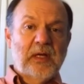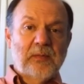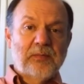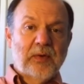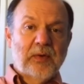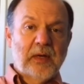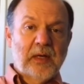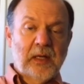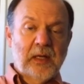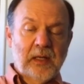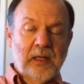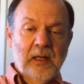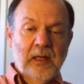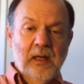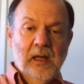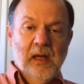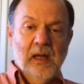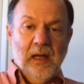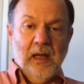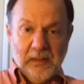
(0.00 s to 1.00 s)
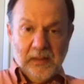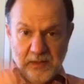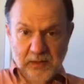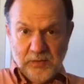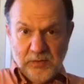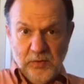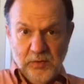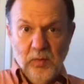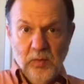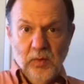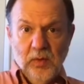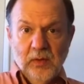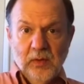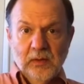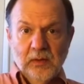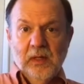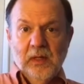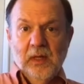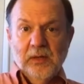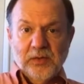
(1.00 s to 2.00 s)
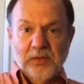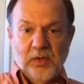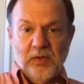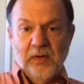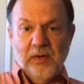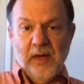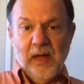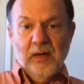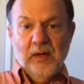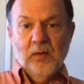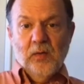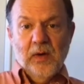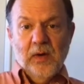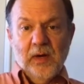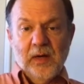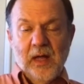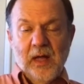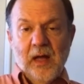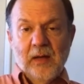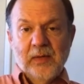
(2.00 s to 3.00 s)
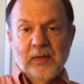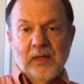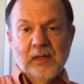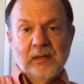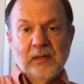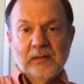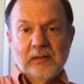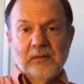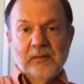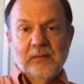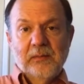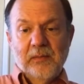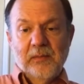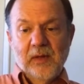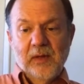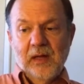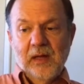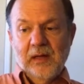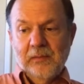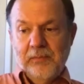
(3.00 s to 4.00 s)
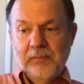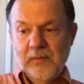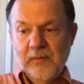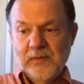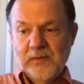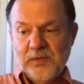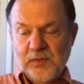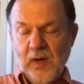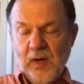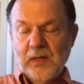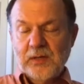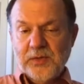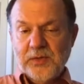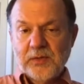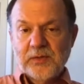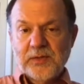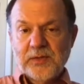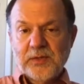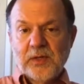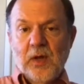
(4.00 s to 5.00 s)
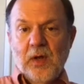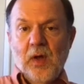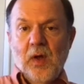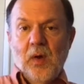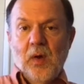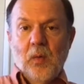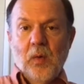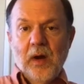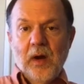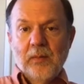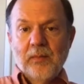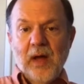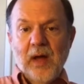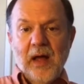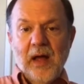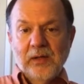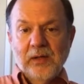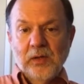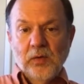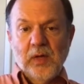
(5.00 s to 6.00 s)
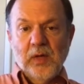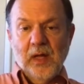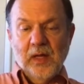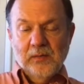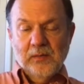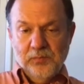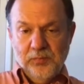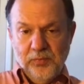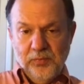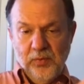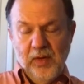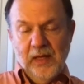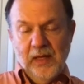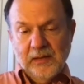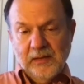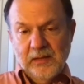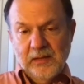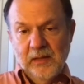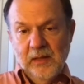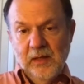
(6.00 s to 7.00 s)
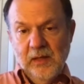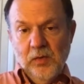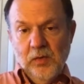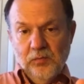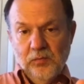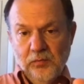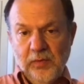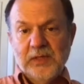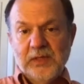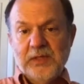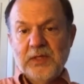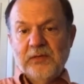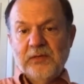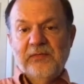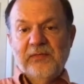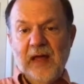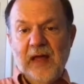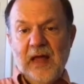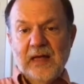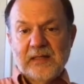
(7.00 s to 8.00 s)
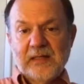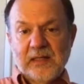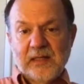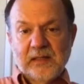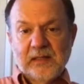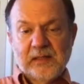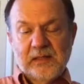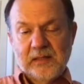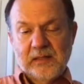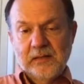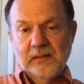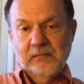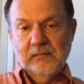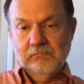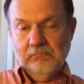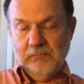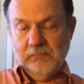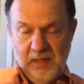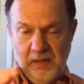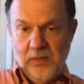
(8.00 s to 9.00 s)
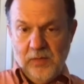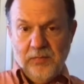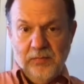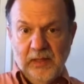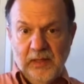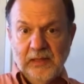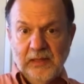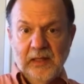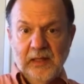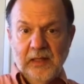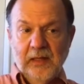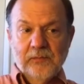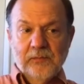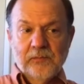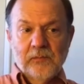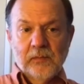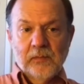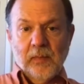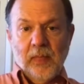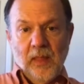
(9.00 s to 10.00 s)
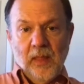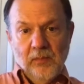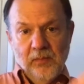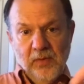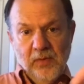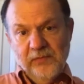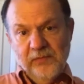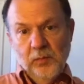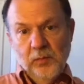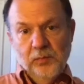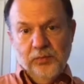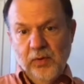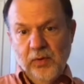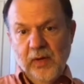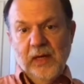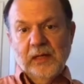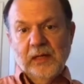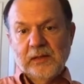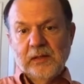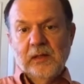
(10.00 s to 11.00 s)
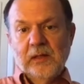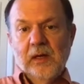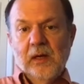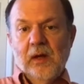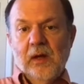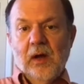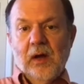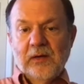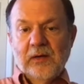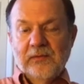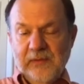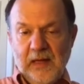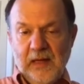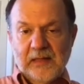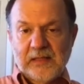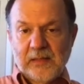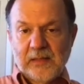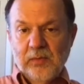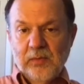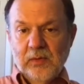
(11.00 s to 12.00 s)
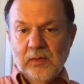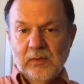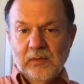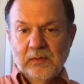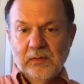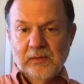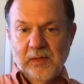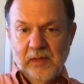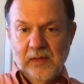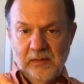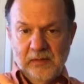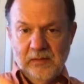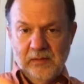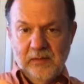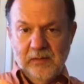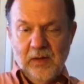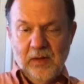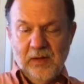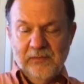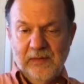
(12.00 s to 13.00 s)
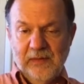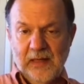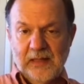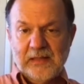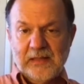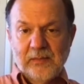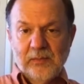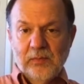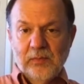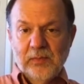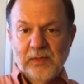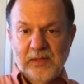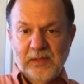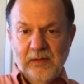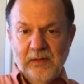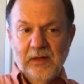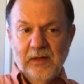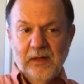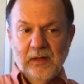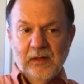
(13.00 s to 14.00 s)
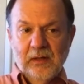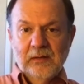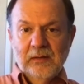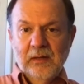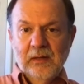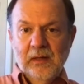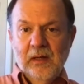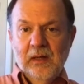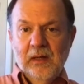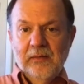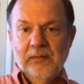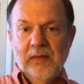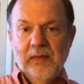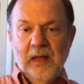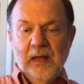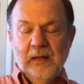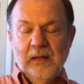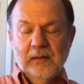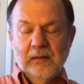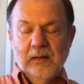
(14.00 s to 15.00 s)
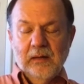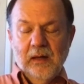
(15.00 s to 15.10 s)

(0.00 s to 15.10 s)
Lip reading: printing as a tool to create origami structures whereby you can print rigid facets in 3D. But if you print on a flexible material, then